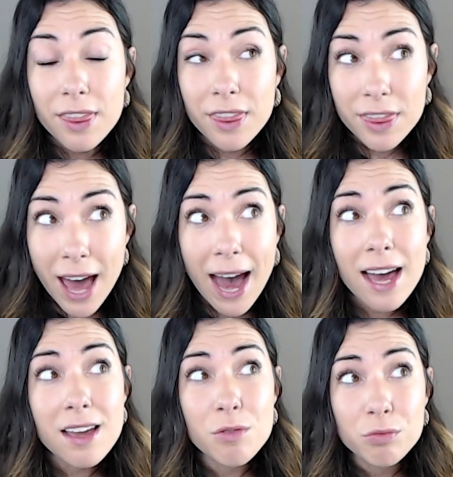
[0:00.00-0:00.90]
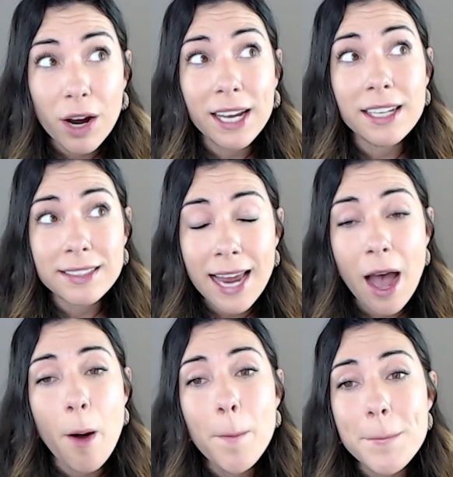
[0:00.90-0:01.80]
That right
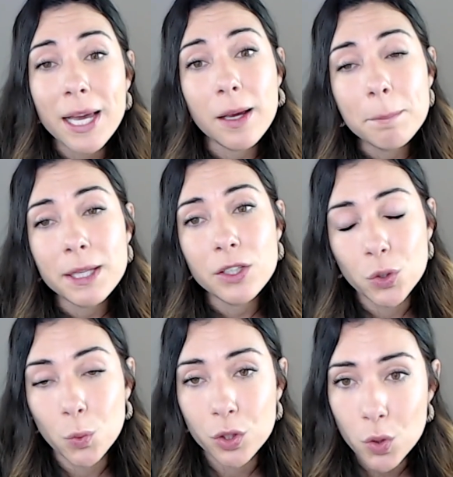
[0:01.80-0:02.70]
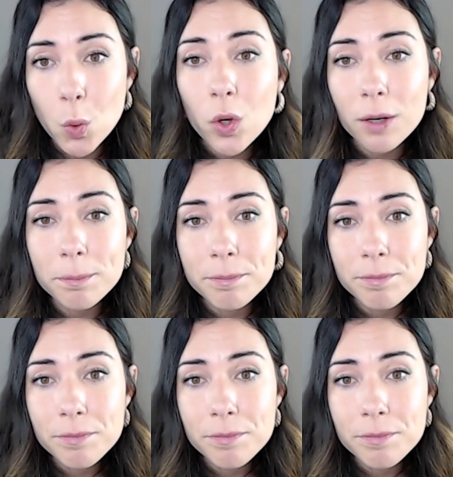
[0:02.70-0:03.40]
now may be your norm.